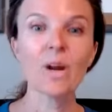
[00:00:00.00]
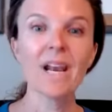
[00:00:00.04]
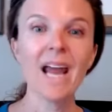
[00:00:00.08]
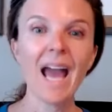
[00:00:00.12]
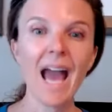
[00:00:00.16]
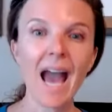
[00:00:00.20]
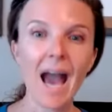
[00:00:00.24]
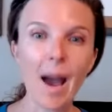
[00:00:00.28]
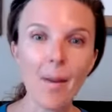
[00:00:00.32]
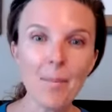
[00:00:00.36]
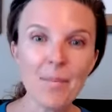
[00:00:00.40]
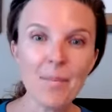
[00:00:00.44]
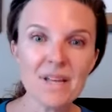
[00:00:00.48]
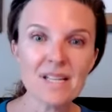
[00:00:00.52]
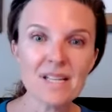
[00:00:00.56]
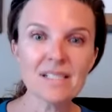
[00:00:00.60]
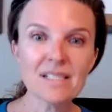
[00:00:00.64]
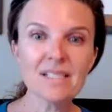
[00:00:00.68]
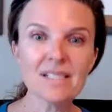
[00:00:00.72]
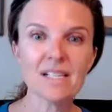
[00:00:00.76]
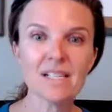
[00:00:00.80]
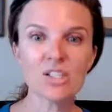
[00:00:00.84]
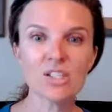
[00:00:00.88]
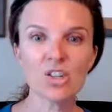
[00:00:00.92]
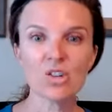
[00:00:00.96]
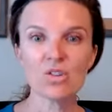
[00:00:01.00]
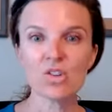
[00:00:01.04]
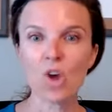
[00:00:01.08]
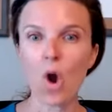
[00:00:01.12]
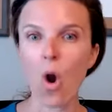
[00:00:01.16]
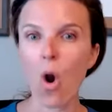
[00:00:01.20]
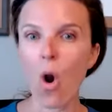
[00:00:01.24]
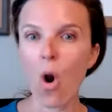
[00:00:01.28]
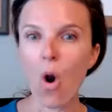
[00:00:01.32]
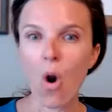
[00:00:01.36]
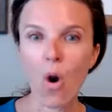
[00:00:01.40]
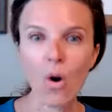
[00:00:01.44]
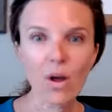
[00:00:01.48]
What happens is
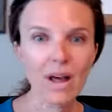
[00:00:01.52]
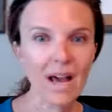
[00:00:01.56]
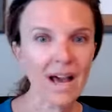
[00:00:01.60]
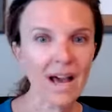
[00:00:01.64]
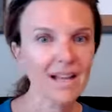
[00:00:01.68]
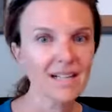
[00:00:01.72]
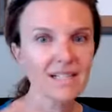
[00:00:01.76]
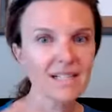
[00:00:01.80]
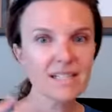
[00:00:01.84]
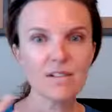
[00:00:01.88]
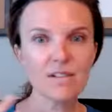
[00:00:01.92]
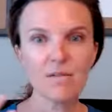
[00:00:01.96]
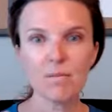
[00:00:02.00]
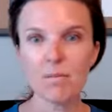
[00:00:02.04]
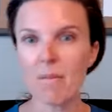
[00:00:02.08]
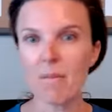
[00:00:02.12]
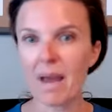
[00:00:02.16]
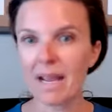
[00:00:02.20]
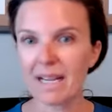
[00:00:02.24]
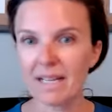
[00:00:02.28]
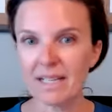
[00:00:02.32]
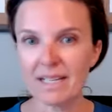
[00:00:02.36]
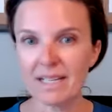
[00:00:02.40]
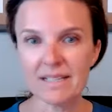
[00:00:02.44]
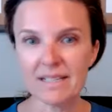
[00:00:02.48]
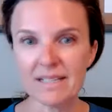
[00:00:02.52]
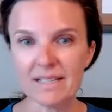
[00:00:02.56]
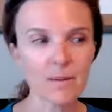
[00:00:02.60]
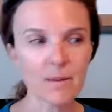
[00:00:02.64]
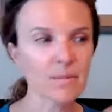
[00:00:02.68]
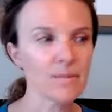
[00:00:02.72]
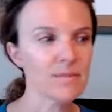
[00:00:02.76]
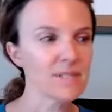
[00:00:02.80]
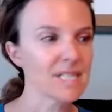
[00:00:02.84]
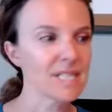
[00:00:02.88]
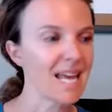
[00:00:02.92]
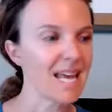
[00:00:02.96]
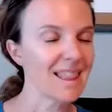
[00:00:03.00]
there's all kinds of
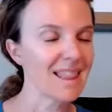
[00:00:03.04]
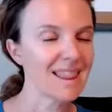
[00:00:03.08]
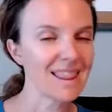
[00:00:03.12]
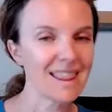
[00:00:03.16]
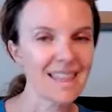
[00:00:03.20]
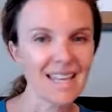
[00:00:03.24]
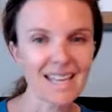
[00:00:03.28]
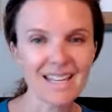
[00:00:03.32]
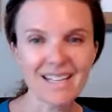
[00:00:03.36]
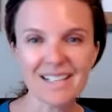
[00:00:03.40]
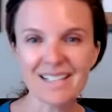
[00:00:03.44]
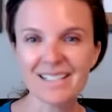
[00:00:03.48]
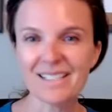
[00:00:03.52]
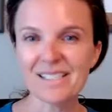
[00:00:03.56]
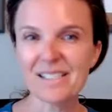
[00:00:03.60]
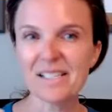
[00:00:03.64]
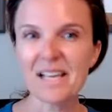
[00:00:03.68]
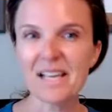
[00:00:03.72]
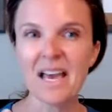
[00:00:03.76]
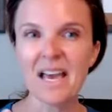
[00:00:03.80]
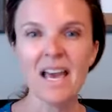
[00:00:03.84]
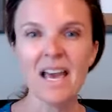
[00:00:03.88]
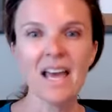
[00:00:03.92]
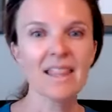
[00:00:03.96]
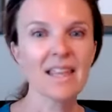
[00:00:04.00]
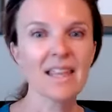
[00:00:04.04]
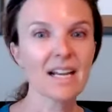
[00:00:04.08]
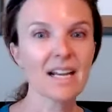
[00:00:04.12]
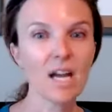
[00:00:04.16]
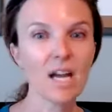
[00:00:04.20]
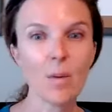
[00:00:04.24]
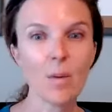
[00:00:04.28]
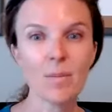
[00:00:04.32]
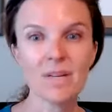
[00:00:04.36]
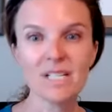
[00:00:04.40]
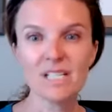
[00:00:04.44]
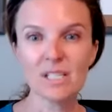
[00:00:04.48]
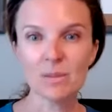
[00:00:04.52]
mechanisms and things
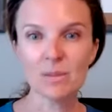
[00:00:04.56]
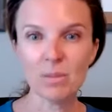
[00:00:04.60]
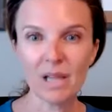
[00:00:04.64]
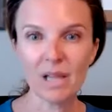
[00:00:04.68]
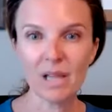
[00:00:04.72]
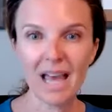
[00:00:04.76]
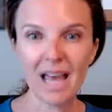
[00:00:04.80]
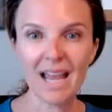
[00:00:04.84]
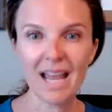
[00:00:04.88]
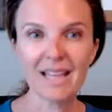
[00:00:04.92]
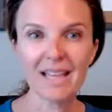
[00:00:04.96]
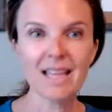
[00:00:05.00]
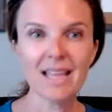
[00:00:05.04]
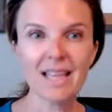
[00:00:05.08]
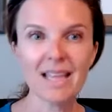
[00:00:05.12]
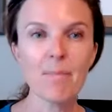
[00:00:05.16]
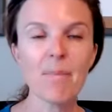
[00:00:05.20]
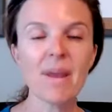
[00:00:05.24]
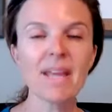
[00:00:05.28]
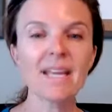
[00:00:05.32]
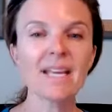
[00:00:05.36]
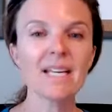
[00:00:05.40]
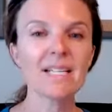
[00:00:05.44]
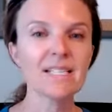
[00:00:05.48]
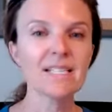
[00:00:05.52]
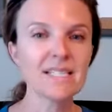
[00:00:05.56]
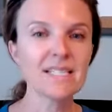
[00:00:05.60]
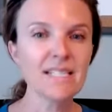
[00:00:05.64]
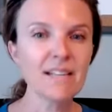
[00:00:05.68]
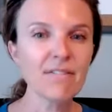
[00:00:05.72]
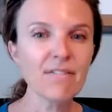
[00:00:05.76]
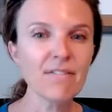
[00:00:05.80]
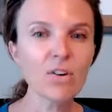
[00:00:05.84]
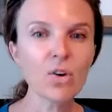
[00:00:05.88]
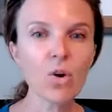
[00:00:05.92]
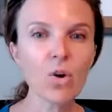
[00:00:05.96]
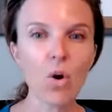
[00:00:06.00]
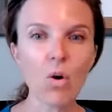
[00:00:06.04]
that come into play that make it
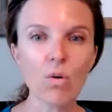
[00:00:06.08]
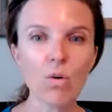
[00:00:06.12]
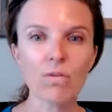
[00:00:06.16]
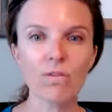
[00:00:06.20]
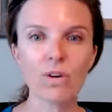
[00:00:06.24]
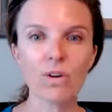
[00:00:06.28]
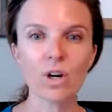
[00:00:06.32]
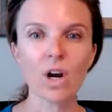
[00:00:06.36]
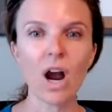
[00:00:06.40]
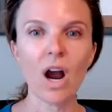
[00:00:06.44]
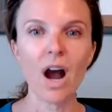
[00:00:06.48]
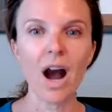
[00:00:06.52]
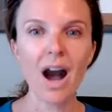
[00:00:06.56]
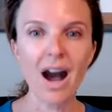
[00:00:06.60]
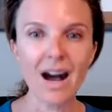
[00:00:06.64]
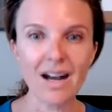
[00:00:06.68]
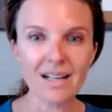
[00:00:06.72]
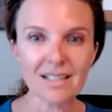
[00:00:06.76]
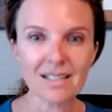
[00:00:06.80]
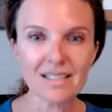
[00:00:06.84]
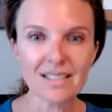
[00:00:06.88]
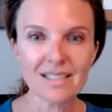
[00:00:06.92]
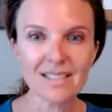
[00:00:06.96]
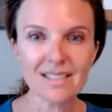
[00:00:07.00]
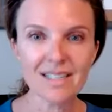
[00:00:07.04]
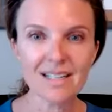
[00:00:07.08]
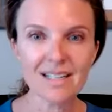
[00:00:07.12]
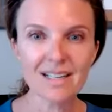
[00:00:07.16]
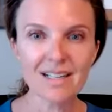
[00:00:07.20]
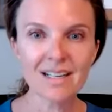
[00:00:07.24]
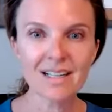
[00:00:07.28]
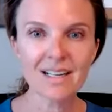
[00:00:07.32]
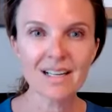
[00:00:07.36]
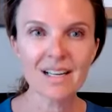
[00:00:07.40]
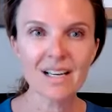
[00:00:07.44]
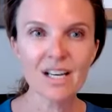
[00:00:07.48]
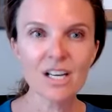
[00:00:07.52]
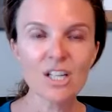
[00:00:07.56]
difficult for us
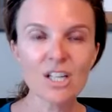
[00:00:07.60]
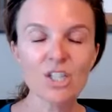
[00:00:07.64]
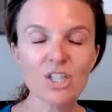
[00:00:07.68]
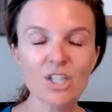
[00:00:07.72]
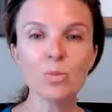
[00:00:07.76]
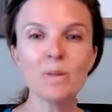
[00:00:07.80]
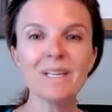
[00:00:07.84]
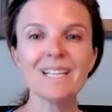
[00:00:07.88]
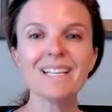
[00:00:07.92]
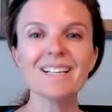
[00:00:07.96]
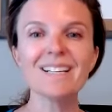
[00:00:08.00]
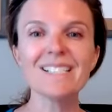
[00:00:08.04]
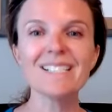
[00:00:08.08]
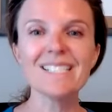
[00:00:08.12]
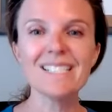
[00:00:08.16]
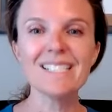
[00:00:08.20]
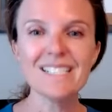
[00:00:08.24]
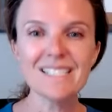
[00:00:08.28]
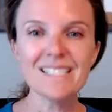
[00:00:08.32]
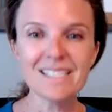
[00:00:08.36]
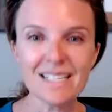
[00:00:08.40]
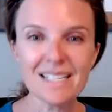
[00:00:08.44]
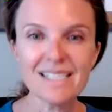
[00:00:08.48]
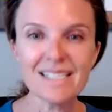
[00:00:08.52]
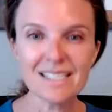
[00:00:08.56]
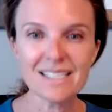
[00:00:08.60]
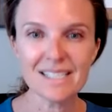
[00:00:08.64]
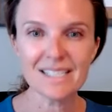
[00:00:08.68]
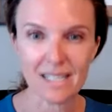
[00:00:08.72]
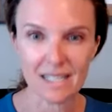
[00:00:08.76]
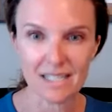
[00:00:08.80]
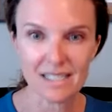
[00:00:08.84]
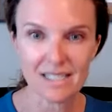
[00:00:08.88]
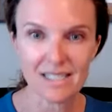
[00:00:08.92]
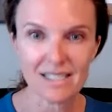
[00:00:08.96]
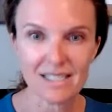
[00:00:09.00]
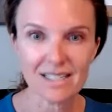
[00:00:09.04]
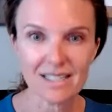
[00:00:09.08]
to be
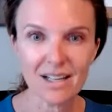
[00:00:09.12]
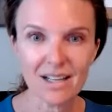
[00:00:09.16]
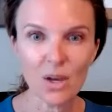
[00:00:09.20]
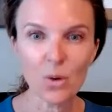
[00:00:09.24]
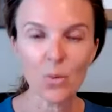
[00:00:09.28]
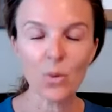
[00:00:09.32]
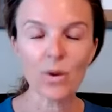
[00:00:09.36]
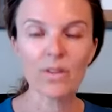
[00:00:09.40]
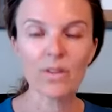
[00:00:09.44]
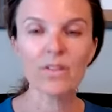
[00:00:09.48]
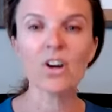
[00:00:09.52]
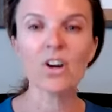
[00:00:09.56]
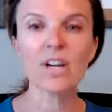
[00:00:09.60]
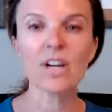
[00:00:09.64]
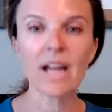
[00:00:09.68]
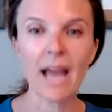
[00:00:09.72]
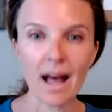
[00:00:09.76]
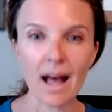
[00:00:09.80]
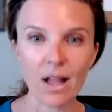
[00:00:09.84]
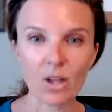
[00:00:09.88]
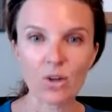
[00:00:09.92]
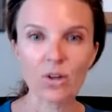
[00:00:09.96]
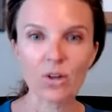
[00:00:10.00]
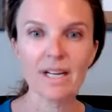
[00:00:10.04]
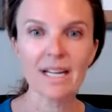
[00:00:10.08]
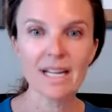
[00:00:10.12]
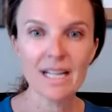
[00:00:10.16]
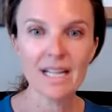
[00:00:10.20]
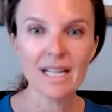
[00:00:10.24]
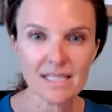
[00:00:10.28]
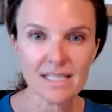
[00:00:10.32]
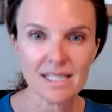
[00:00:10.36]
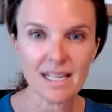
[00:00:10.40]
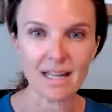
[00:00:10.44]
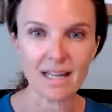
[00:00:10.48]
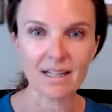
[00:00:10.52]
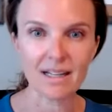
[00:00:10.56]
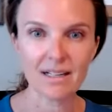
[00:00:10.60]
consistent with our calorie
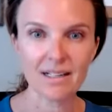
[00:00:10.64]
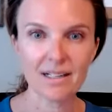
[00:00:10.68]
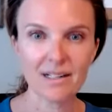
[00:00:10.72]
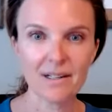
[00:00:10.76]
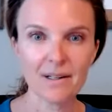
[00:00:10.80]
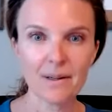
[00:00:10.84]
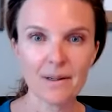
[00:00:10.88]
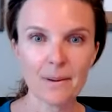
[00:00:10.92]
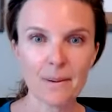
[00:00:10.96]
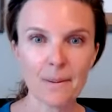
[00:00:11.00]
intake.